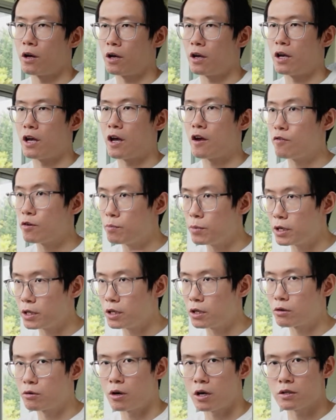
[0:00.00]
everybody
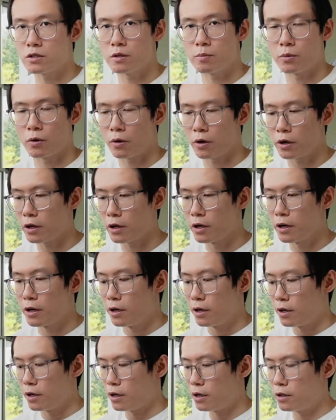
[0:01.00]
across the board
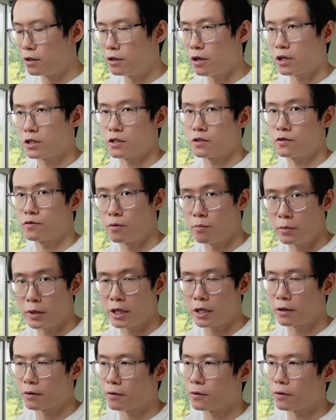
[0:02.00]
and not just for me.